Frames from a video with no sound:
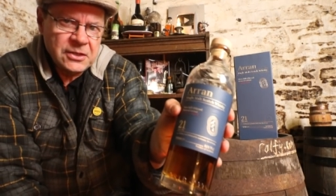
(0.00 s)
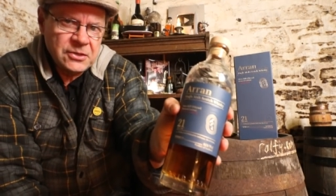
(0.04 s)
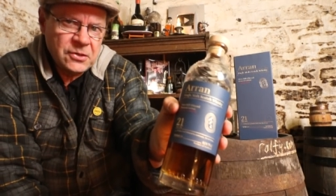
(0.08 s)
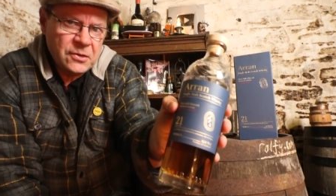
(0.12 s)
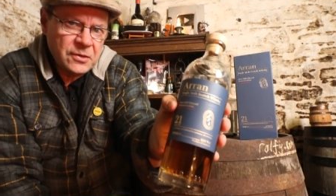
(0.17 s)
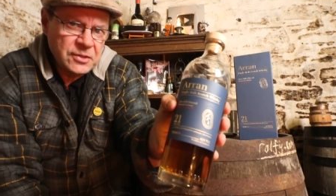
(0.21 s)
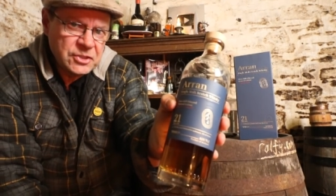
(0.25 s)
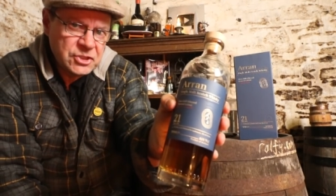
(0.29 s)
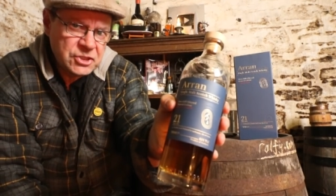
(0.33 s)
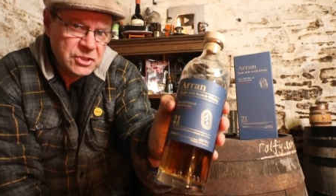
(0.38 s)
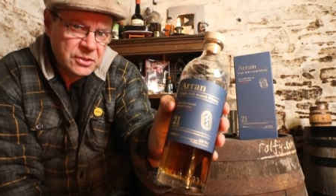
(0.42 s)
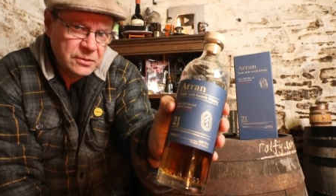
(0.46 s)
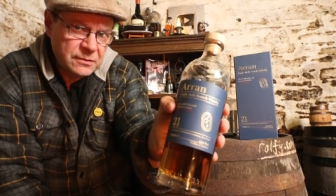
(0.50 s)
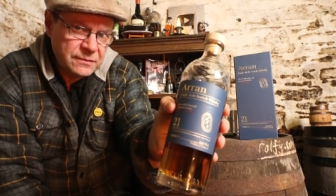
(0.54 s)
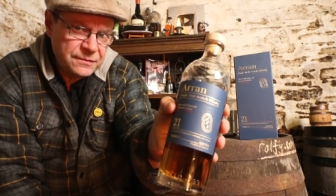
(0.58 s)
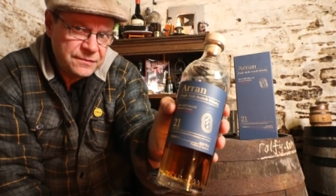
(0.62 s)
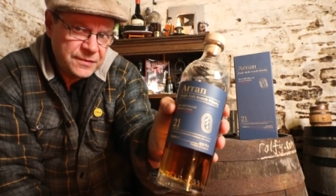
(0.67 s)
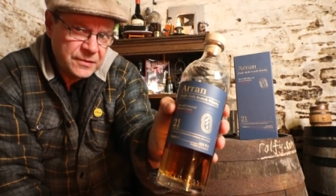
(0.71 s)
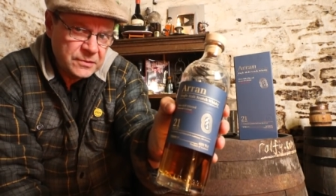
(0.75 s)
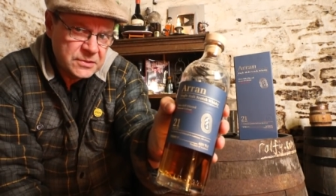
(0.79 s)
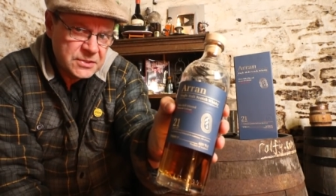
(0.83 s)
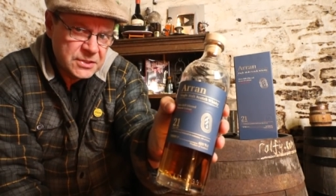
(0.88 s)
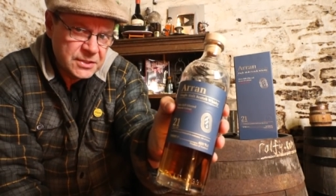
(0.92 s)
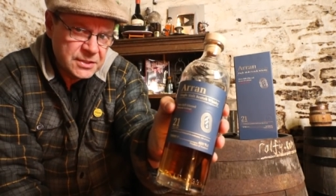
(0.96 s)
non-chill
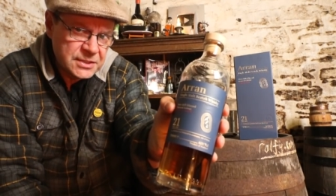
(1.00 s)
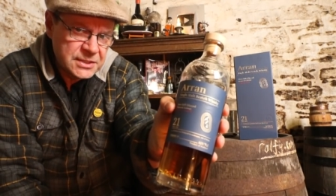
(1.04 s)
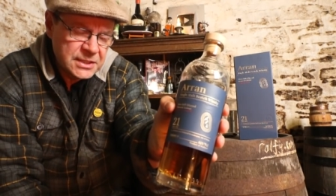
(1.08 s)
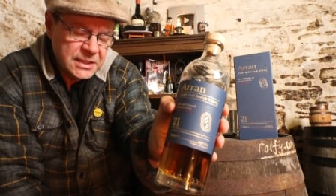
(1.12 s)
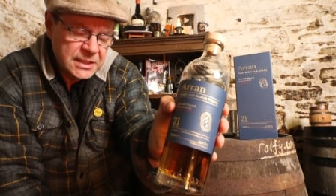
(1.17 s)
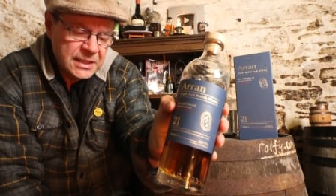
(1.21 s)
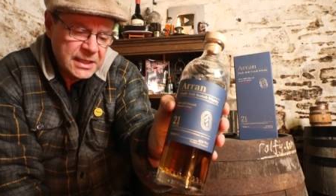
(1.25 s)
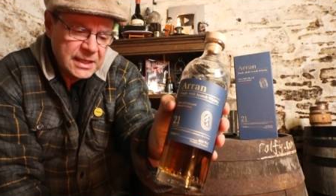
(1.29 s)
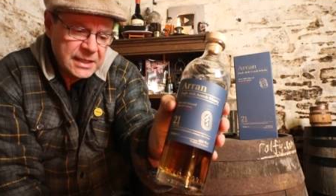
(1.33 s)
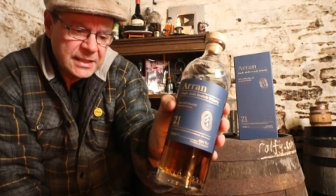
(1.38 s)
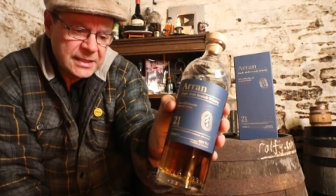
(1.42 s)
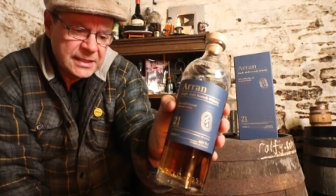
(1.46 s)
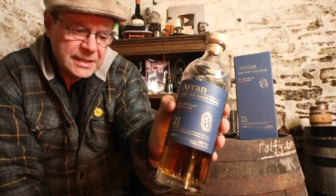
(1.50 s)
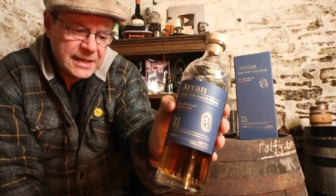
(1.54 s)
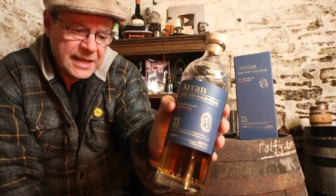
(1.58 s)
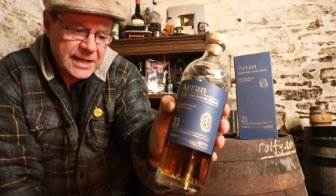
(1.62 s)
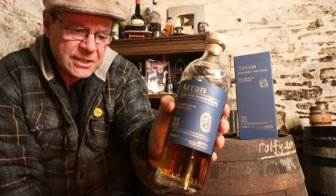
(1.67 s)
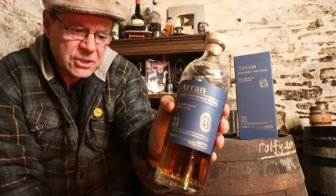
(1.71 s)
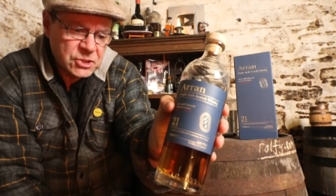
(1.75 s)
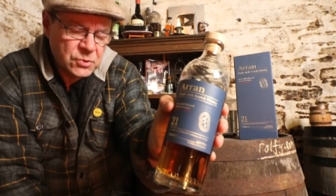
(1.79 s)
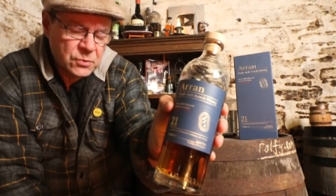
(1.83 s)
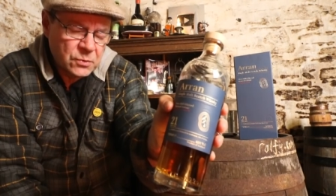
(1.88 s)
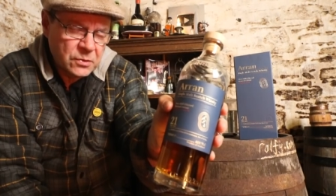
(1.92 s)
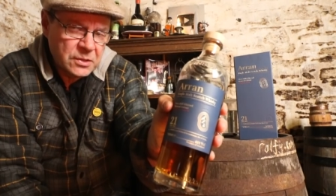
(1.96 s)
filtered and
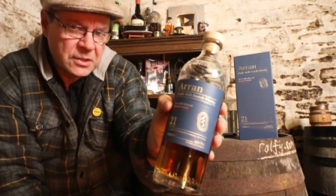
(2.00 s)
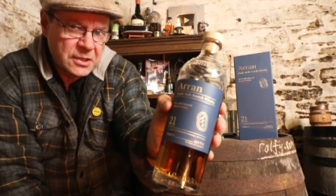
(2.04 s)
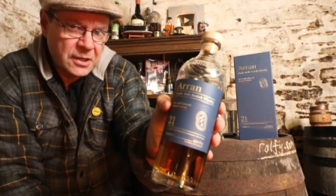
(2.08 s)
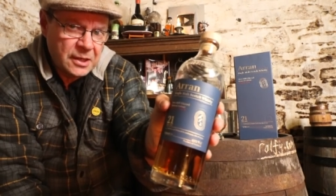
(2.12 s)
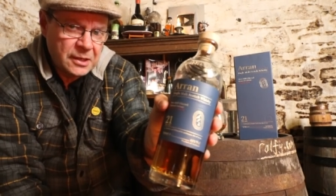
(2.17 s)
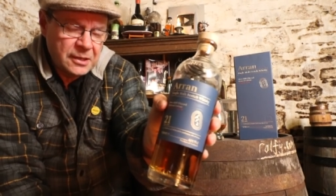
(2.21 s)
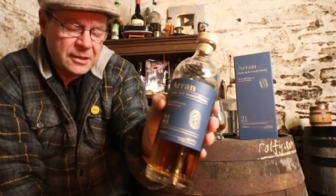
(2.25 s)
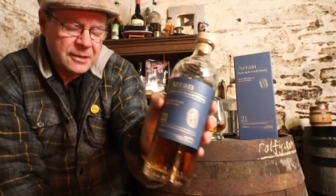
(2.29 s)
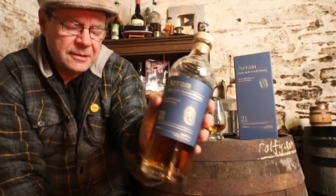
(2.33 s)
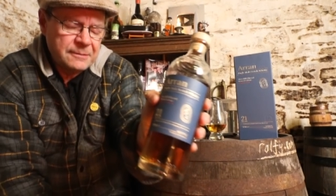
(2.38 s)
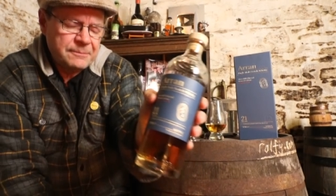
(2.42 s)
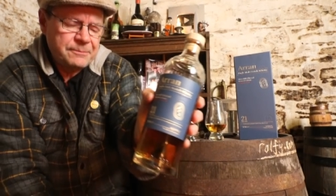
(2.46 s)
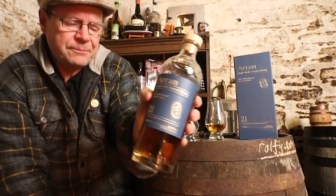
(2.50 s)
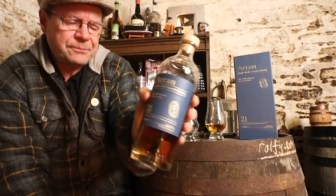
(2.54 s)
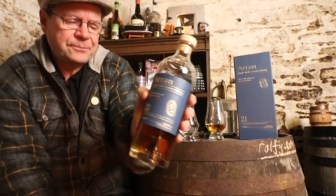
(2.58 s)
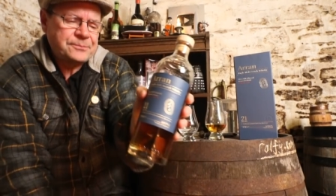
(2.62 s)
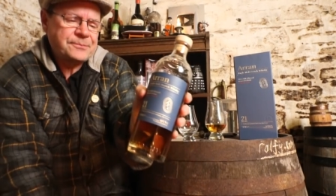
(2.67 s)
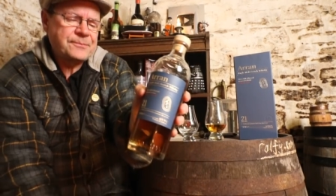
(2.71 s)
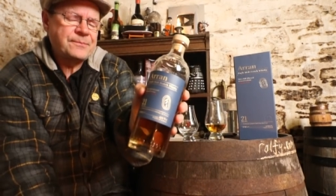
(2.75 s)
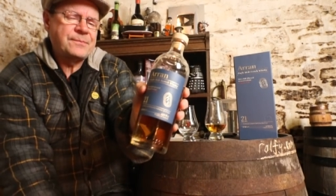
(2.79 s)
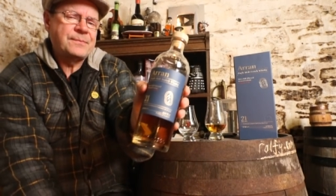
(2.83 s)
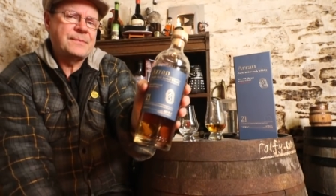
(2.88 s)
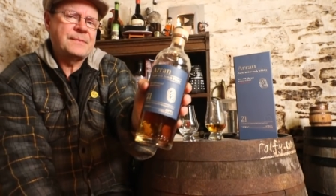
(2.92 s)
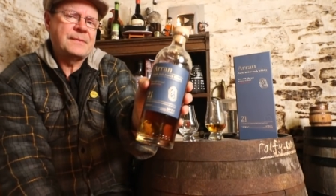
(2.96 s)
natural colour.
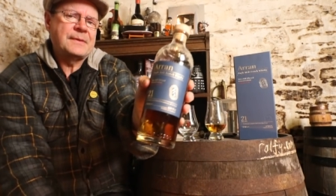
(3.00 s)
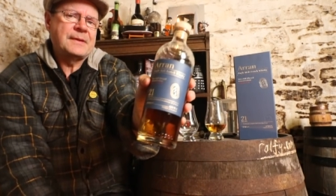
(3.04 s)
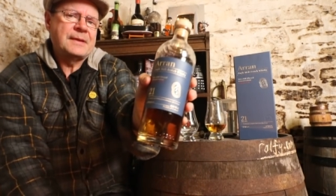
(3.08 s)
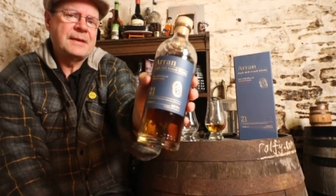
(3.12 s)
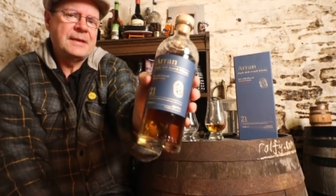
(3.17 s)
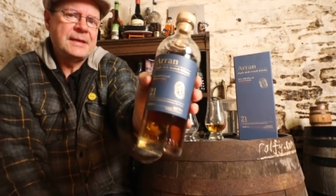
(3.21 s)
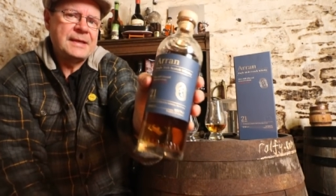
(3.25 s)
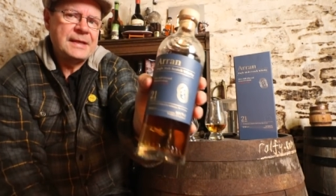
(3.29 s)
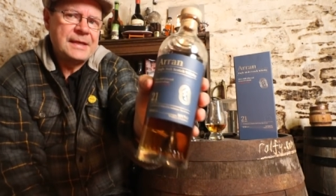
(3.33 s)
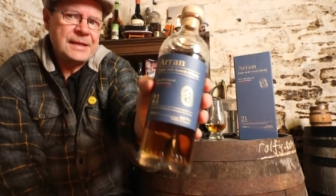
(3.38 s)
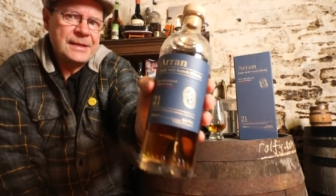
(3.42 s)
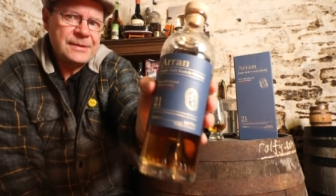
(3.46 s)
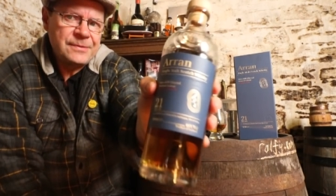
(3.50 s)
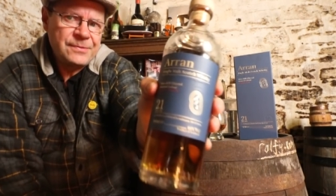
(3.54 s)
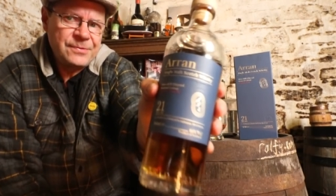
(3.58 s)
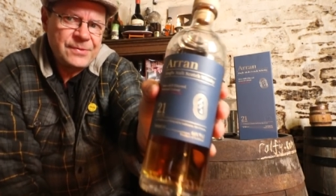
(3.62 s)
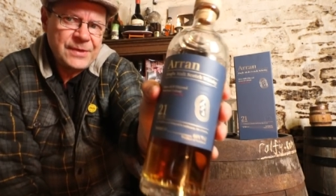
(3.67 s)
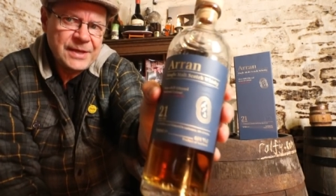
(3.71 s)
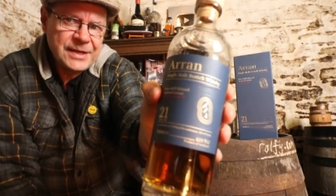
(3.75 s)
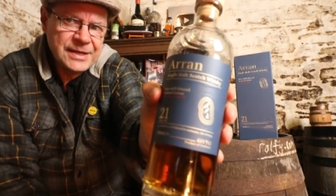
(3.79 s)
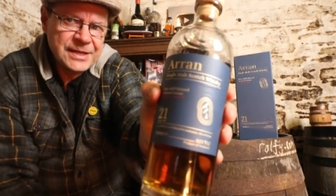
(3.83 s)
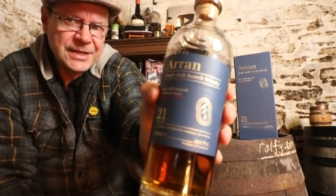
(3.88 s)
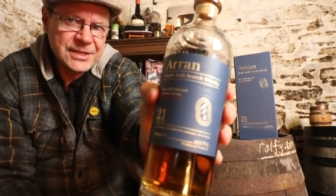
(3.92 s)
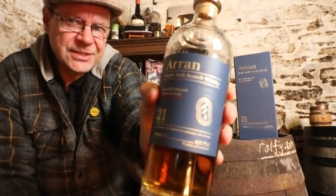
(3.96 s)

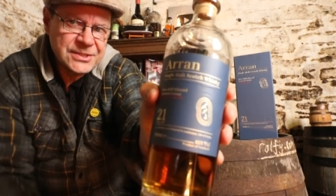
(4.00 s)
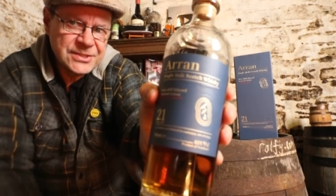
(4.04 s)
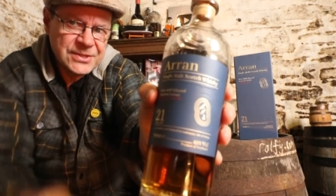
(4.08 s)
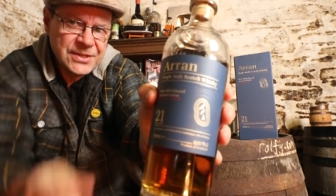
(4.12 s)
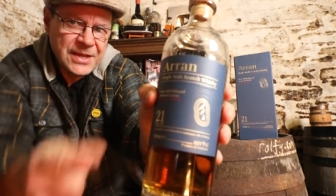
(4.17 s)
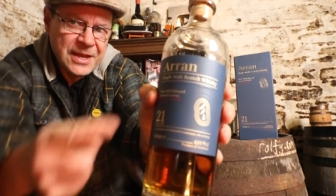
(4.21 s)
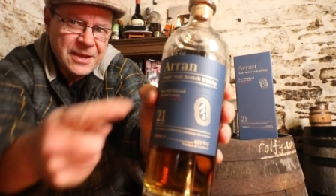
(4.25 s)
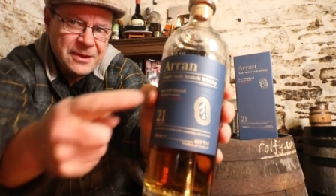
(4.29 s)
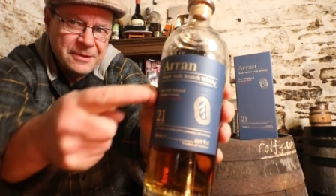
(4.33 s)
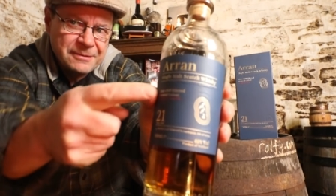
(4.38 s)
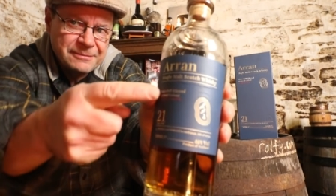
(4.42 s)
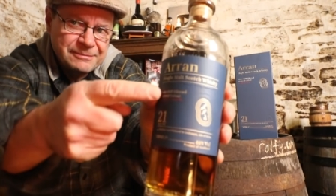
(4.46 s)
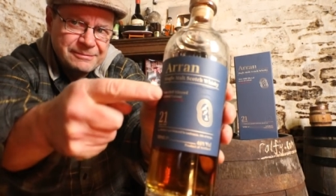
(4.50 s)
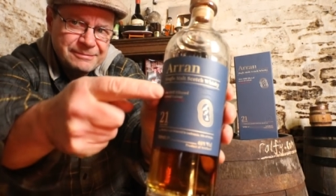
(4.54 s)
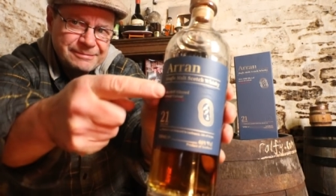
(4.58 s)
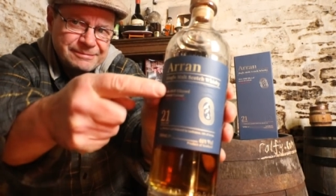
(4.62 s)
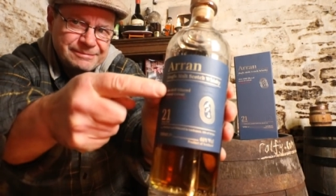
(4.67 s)
There it is there.